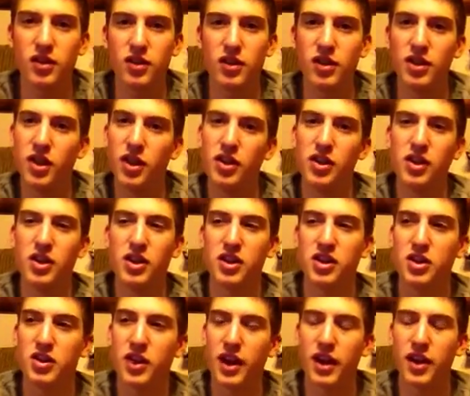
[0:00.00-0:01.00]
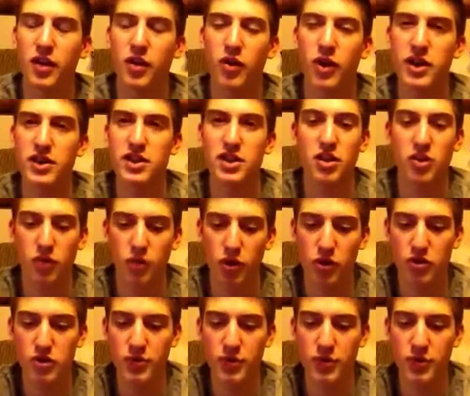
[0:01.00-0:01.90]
You can do crazy throws,